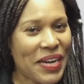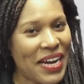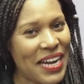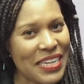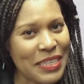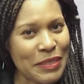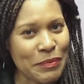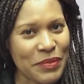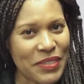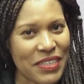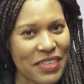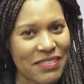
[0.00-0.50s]
I
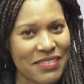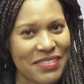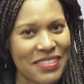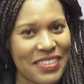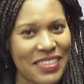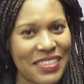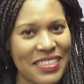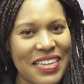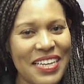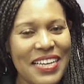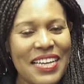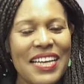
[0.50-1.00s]
am
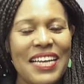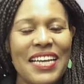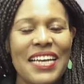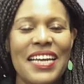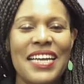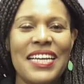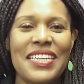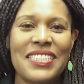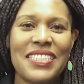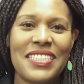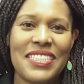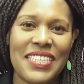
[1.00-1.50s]
Dustin,
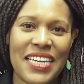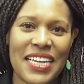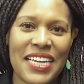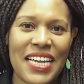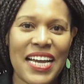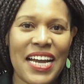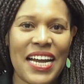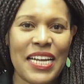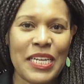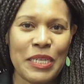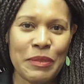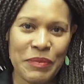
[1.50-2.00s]
and today
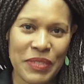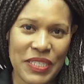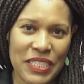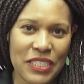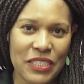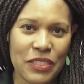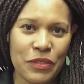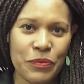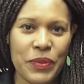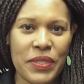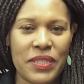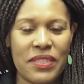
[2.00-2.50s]
I am
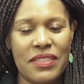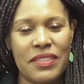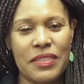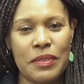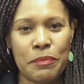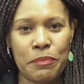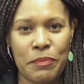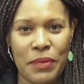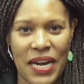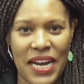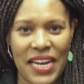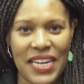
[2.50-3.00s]
here with
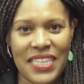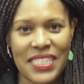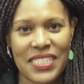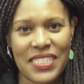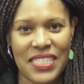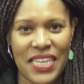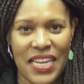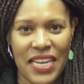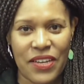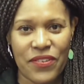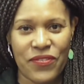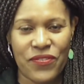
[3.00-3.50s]
Tobias
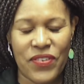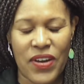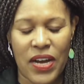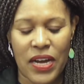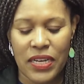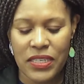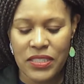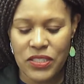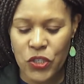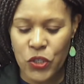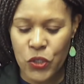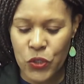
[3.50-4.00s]
A.
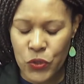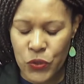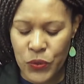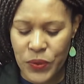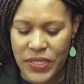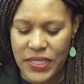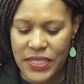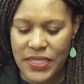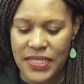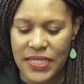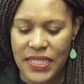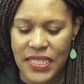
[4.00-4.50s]
Fox, who
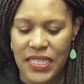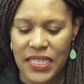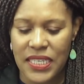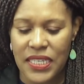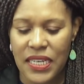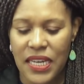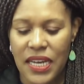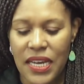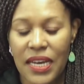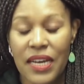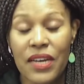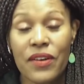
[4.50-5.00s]
is
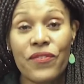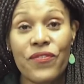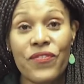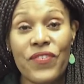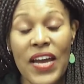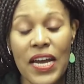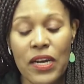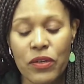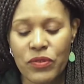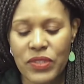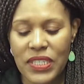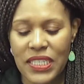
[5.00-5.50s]
the
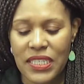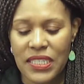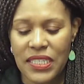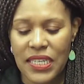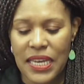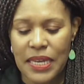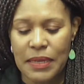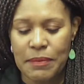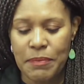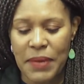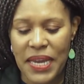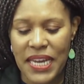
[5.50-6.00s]
founding
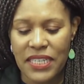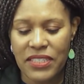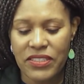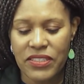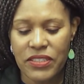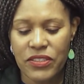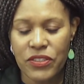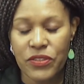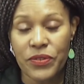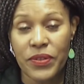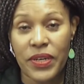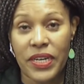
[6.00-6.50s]
and
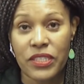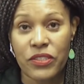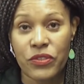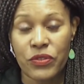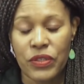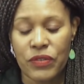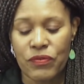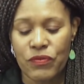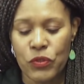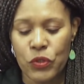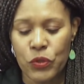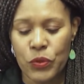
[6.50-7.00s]
managing director
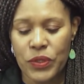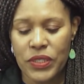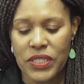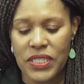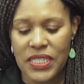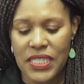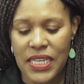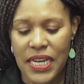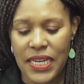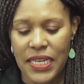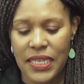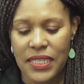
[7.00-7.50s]
of Newark
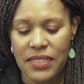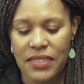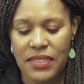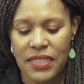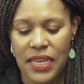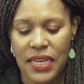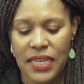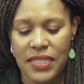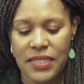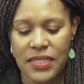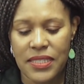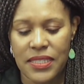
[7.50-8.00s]
Science
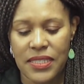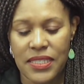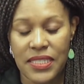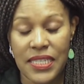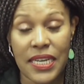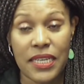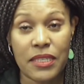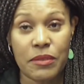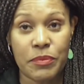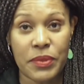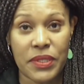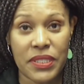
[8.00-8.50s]
and
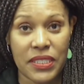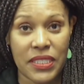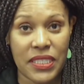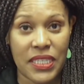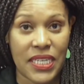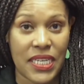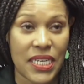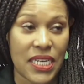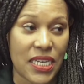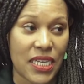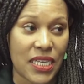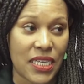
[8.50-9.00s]

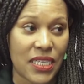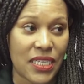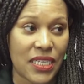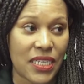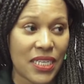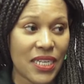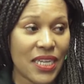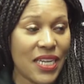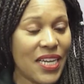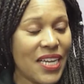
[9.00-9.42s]
Sustainability, Inc.